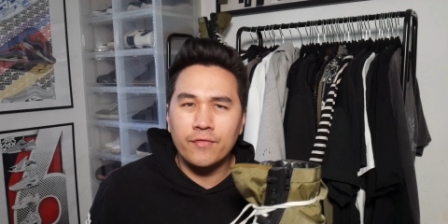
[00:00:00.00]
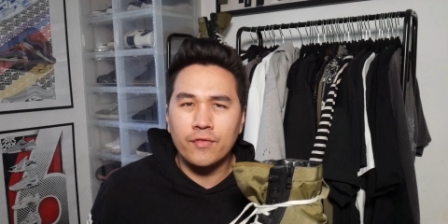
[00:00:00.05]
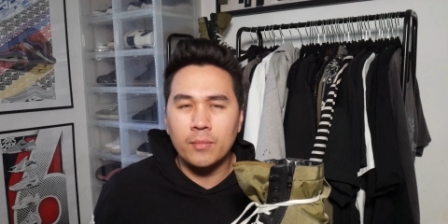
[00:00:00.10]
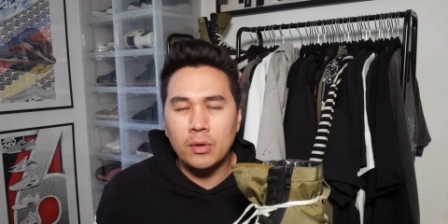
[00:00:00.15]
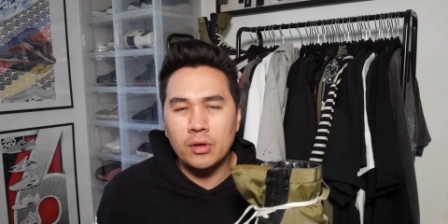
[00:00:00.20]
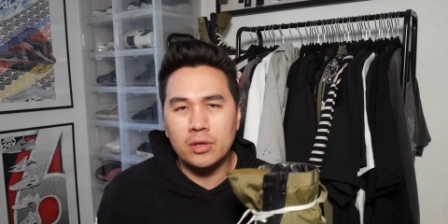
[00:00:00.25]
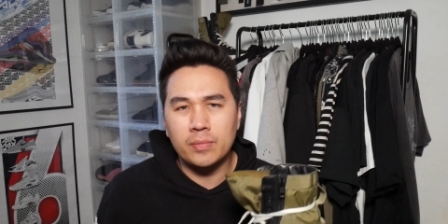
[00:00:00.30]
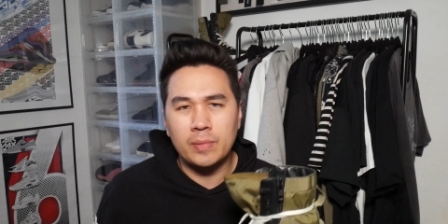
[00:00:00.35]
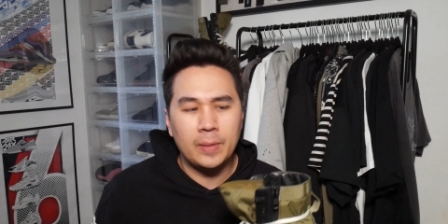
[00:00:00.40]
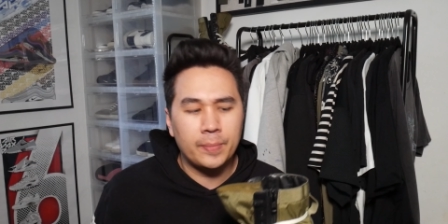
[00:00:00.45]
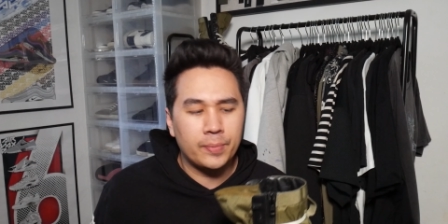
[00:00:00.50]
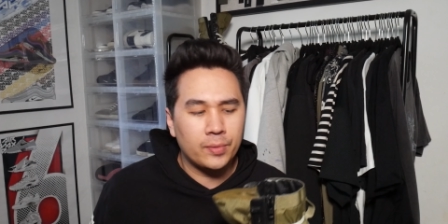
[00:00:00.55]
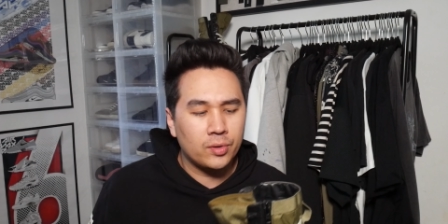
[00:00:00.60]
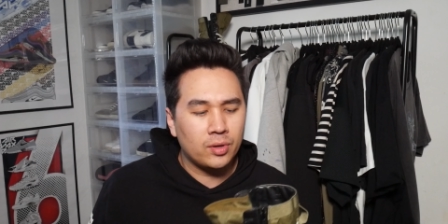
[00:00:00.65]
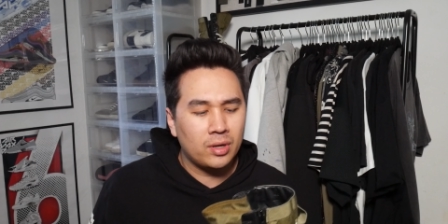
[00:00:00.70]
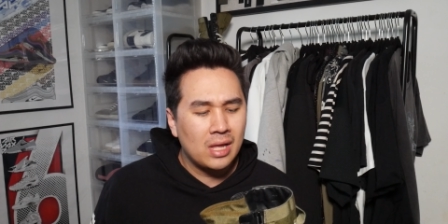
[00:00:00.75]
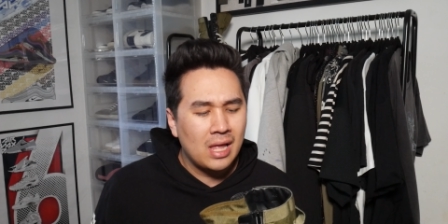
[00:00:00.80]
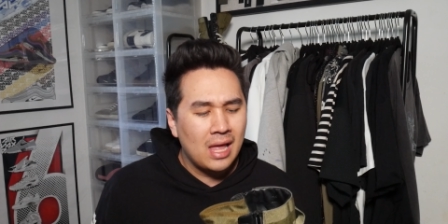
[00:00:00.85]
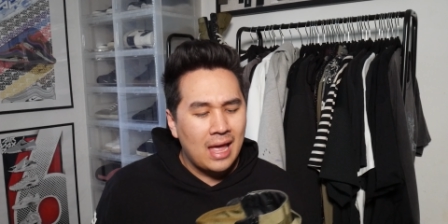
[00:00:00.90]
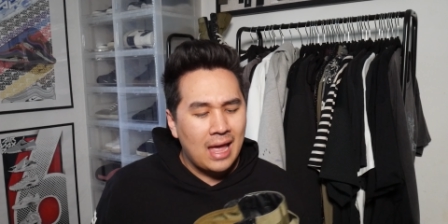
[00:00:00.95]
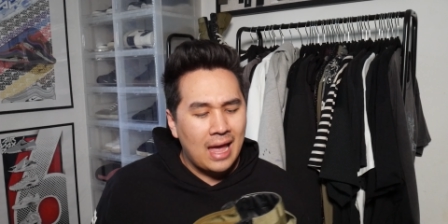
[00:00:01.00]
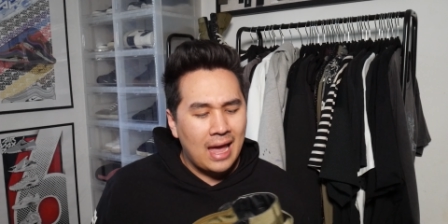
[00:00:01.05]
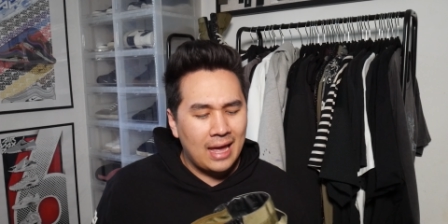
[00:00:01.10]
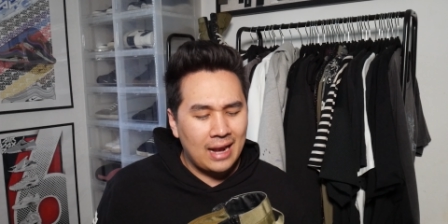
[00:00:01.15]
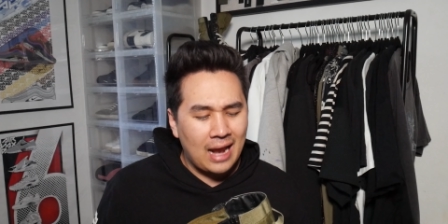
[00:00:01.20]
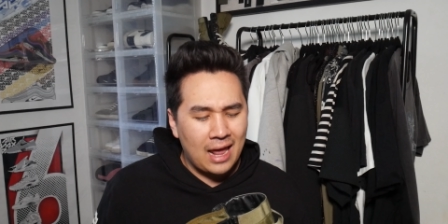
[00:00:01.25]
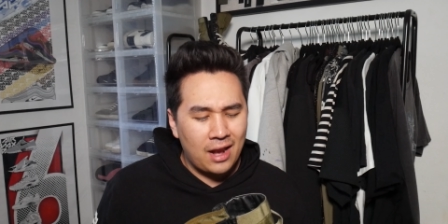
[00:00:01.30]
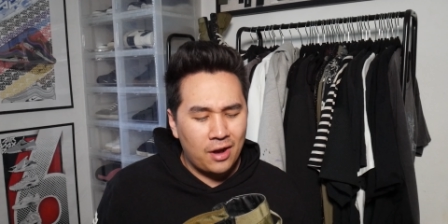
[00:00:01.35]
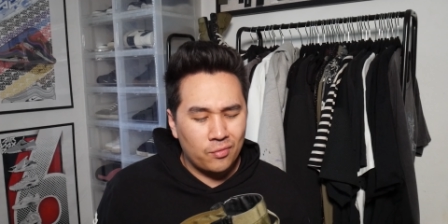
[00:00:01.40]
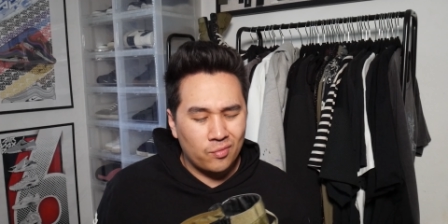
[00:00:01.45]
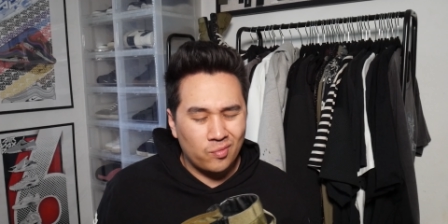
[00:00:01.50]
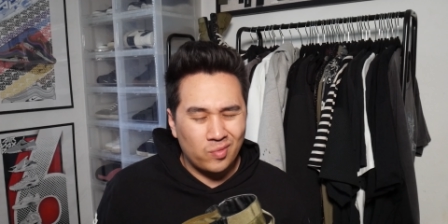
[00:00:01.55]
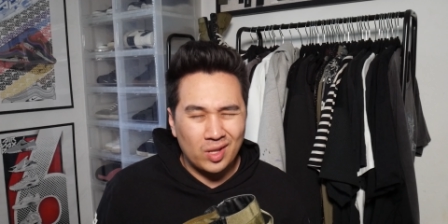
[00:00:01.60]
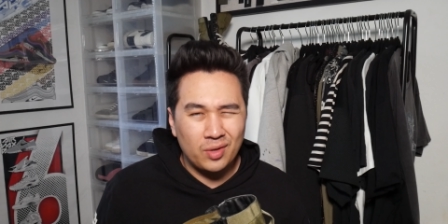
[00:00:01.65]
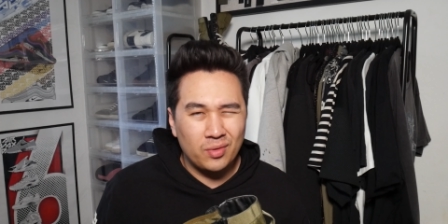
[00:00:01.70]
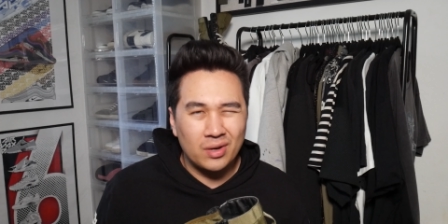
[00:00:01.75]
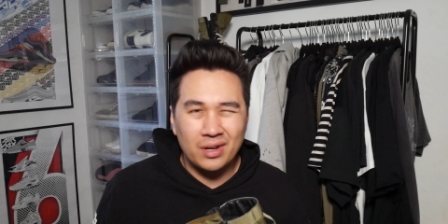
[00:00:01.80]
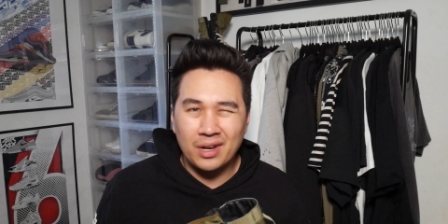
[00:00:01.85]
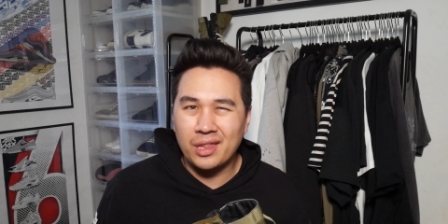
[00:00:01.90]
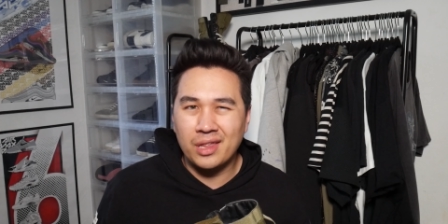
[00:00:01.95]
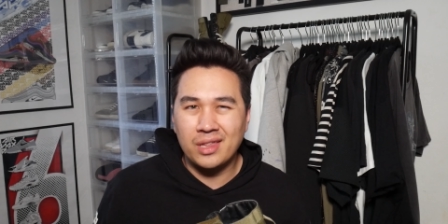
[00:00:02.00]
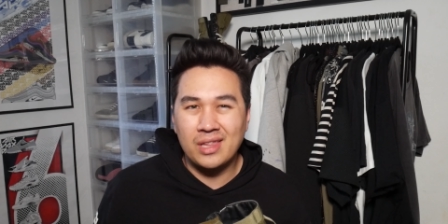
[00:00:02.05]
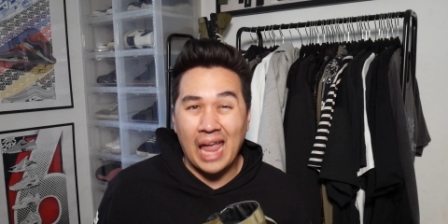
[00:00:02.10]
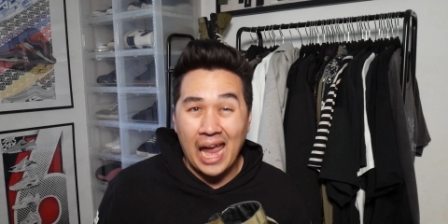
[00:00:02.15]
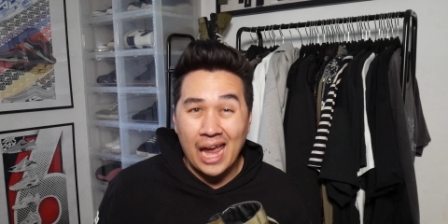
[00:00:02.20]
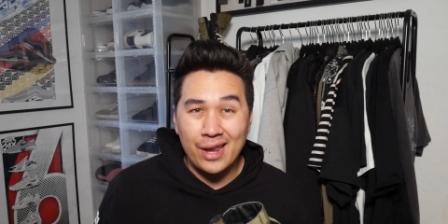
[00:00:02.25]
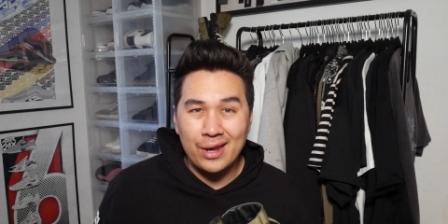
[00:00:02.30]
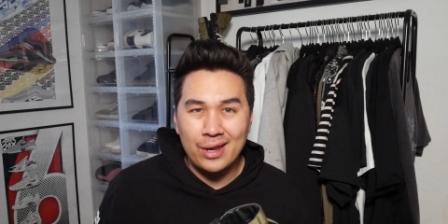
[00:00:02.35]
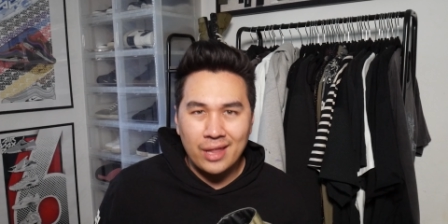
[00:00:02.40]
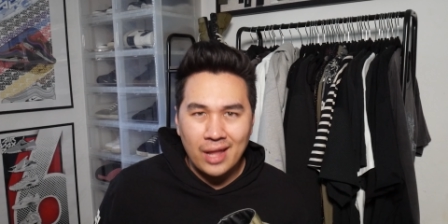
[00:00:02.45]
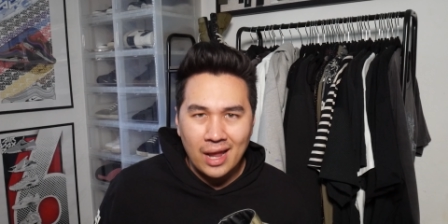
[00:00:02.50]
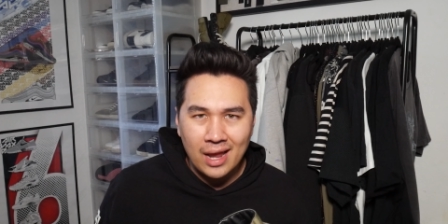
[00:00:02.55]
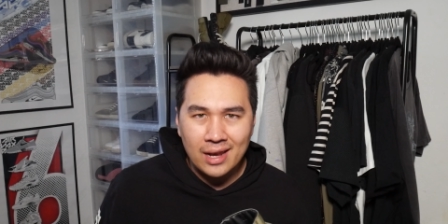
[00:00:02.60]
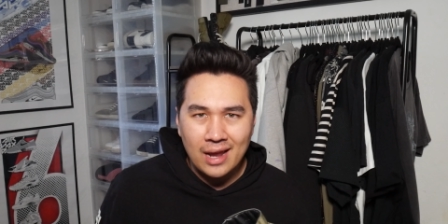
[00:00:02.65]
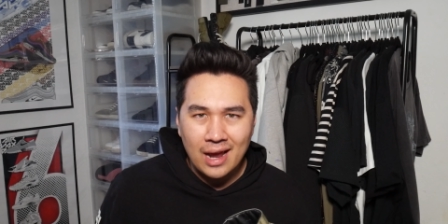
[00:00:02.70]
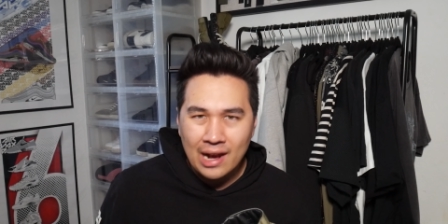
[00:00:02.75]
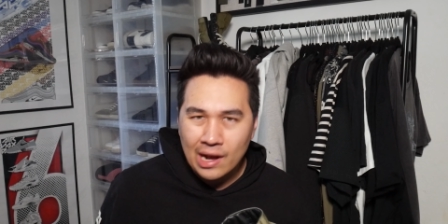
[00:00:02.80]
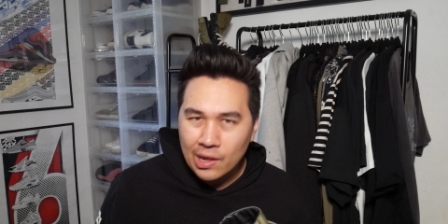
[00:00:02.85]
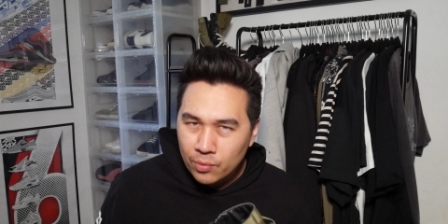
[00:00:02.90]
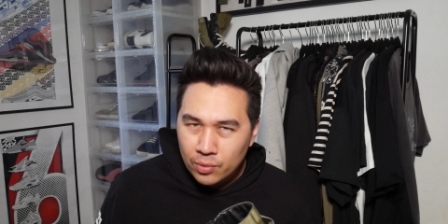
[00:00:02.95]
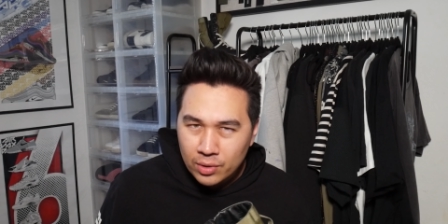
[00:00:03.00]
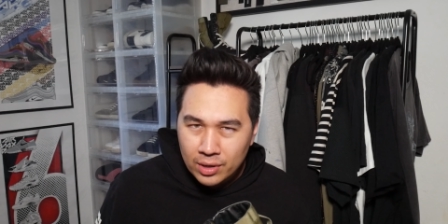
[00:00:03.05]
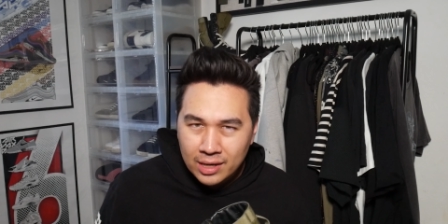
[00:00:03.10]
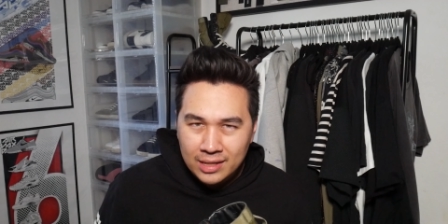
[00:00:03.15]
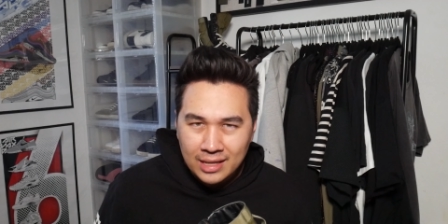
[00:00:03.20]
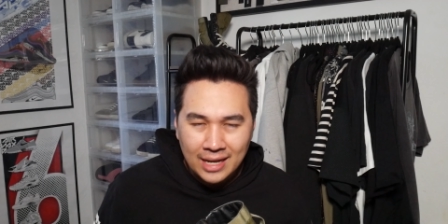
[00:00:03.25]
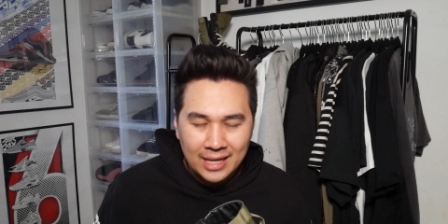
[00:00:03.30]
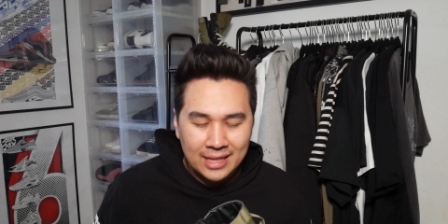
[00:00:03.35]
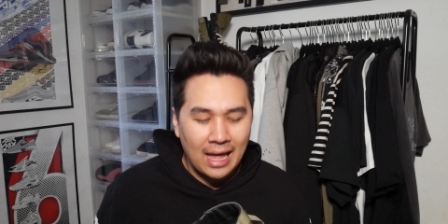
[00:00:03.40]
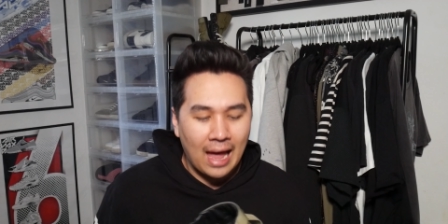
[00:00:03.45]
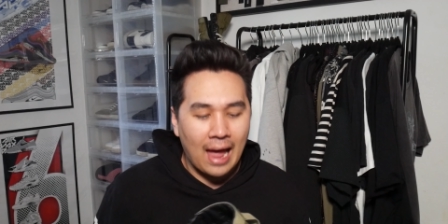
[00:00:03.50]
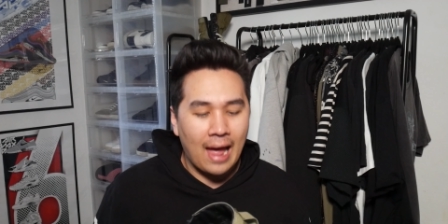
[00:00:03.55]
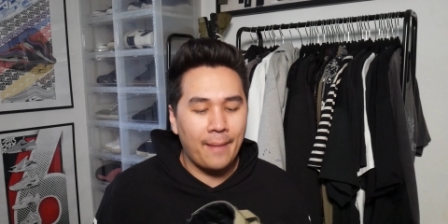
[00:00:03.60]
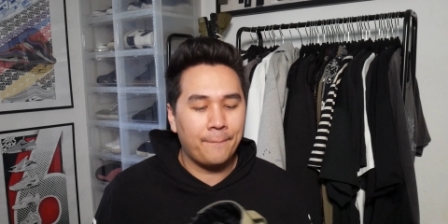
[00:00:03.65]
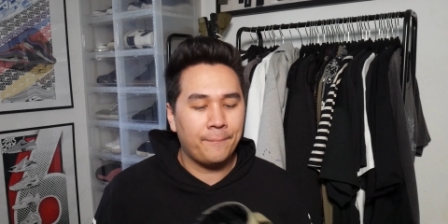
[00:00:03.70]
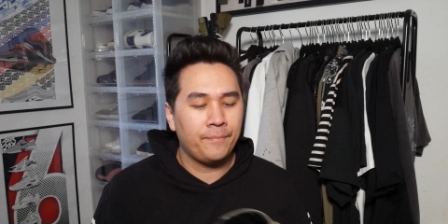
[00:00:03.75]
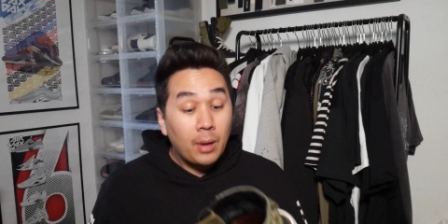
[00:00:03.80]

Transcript: for most people, and I don't really want to stand stand out at work like that.